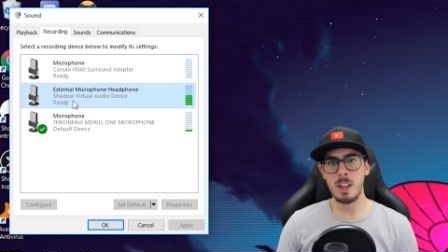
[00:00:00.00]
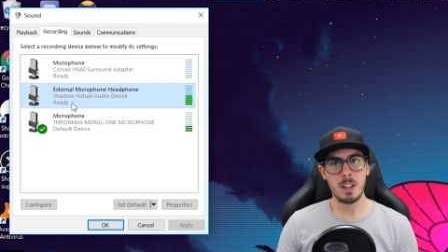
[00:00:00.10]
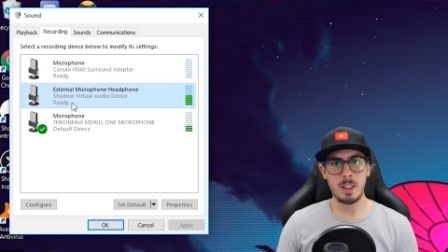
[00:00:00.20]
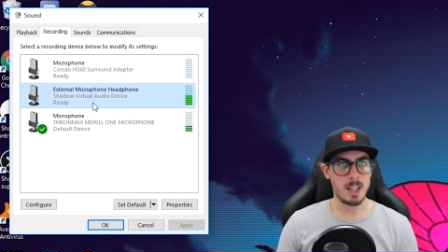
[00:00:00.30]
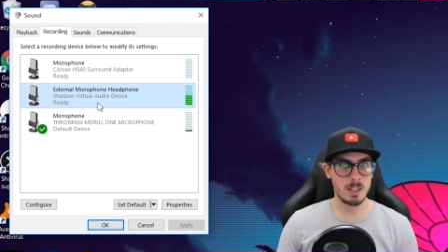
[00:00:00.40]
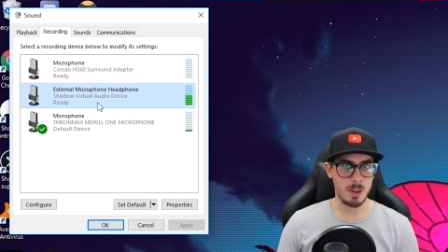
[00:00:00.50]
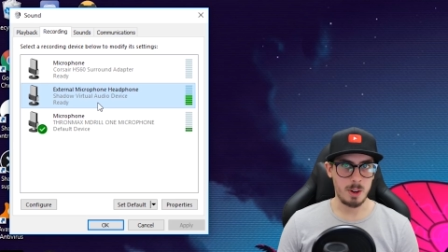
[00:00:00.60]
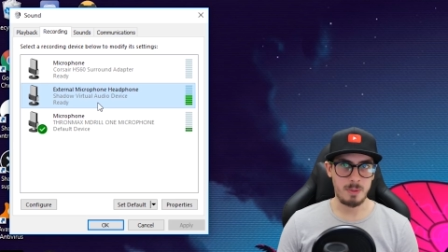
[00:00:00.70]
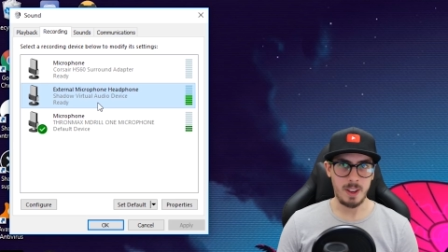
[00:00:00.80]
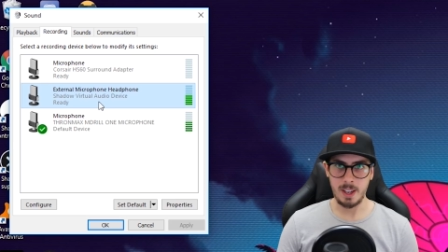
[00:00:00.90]
That's not a
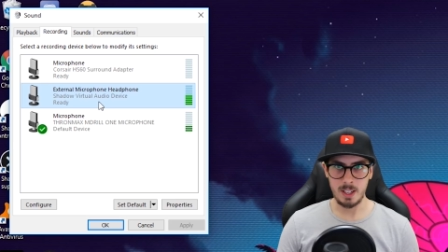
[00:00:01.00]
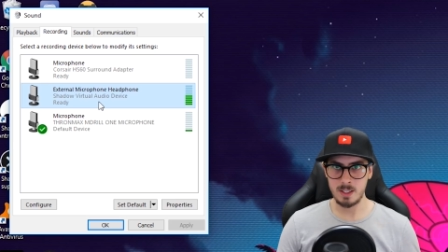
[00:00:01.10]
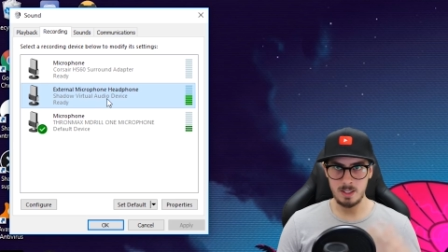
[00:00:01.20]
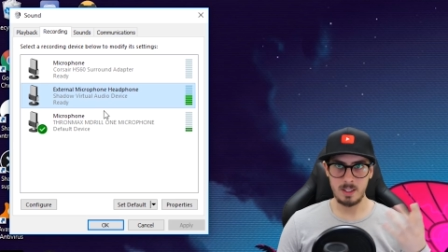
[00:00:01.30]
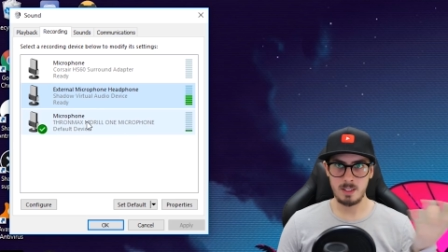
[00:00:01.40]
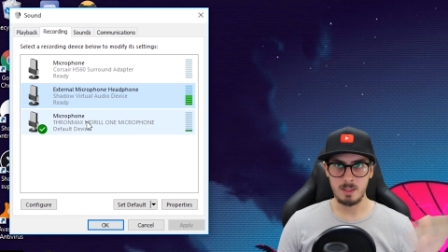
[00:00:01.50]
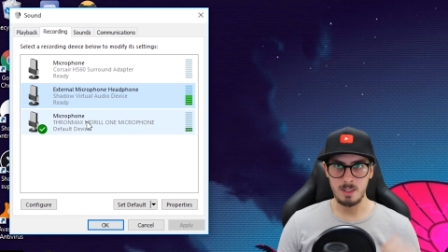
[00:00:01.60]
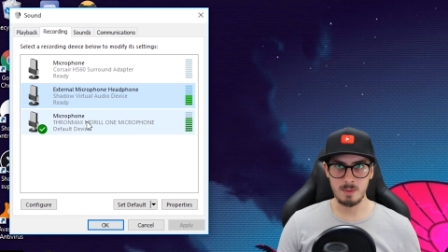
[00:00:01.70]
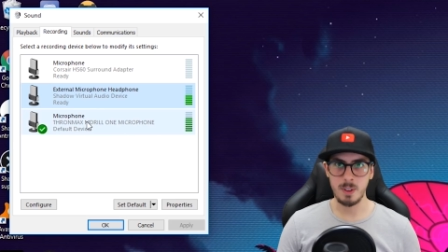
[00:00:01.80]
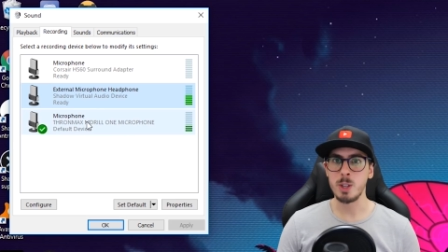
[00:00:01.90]
thing, it's
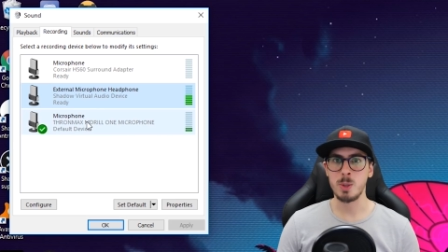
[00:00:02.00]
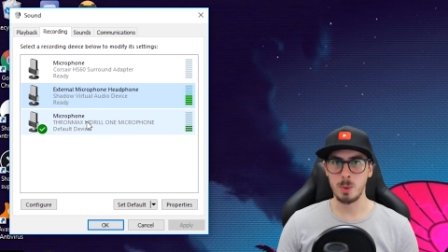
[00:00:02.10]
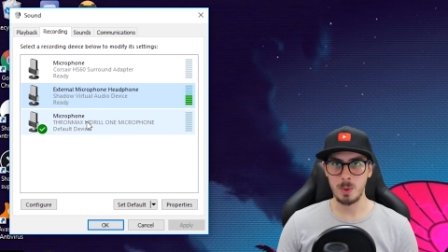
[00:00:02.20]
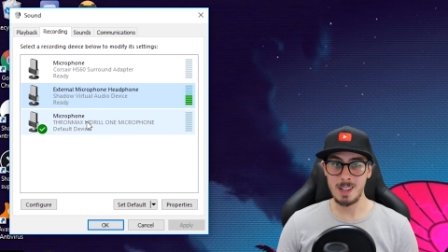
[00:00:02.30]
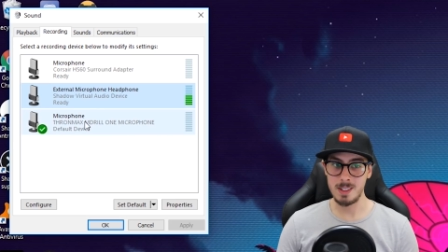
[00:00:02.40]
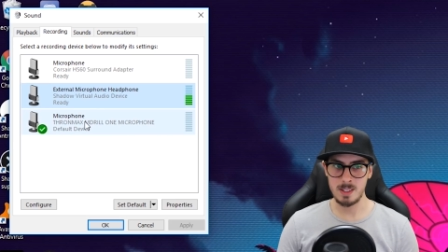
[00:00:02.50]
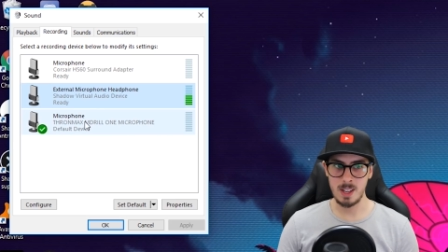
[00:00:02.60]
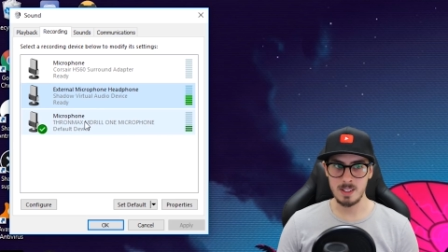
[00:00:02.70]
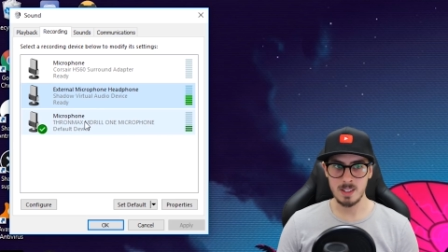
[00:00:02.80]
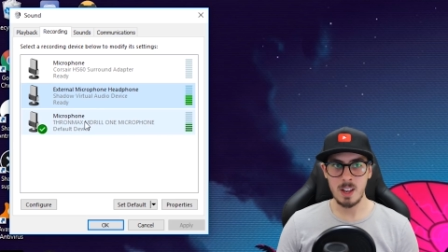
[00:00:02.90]
virtual as it
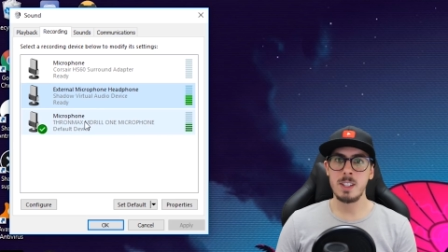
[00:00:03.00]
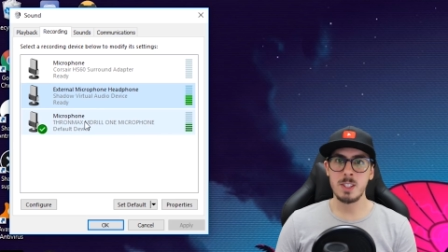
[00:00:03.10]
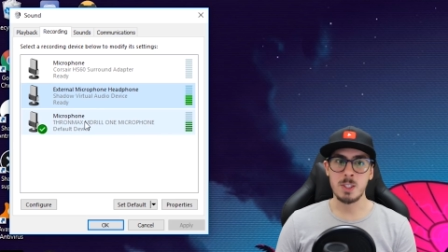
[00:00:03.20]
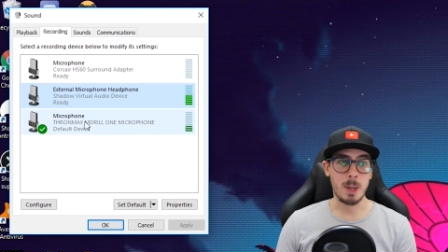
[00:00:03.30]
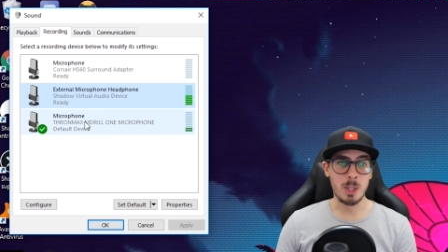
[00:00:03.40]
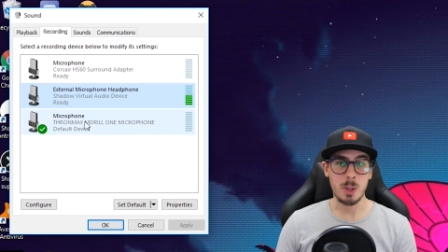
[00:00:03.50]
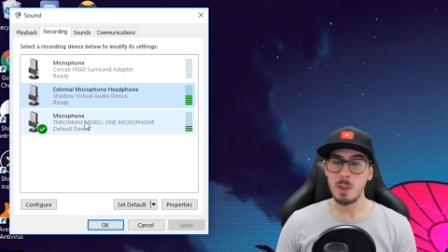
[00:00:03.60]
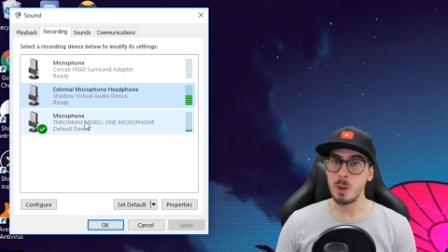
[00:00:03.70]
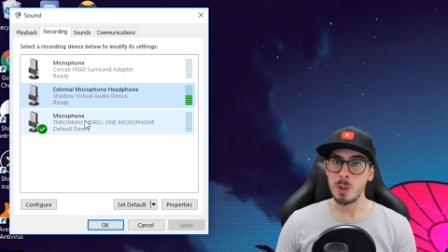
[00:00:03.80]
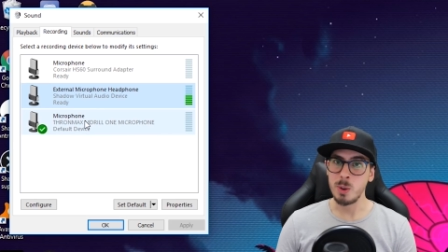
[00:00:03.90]
says. So make sure you've
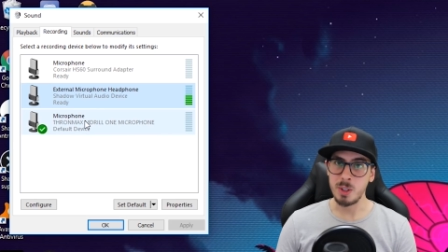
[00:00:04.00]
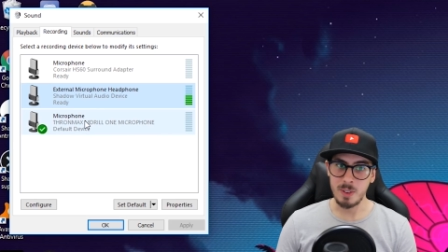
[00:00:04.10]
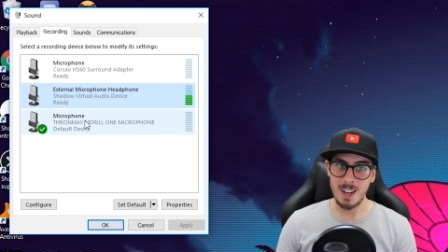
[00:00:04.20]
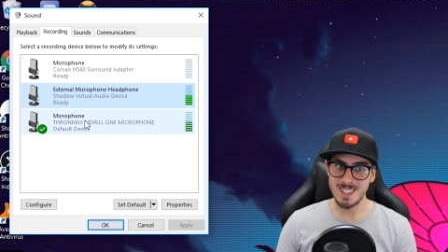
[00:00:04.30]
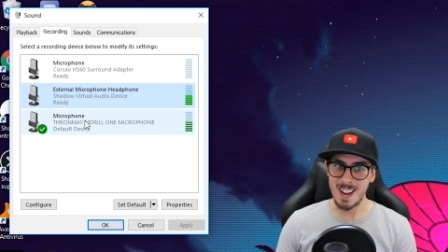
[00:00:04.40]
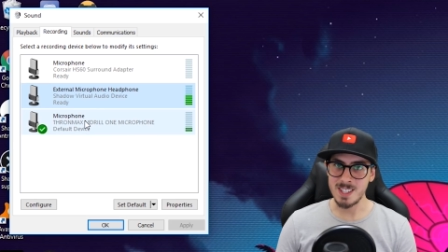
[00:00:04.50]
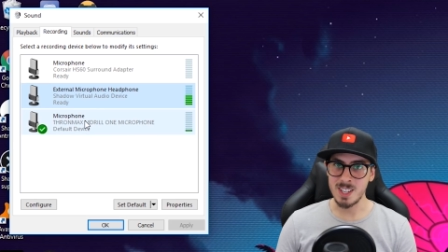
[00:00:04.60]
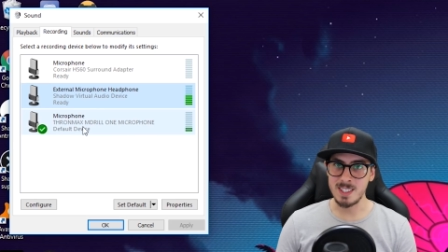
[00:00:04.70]
got your device actually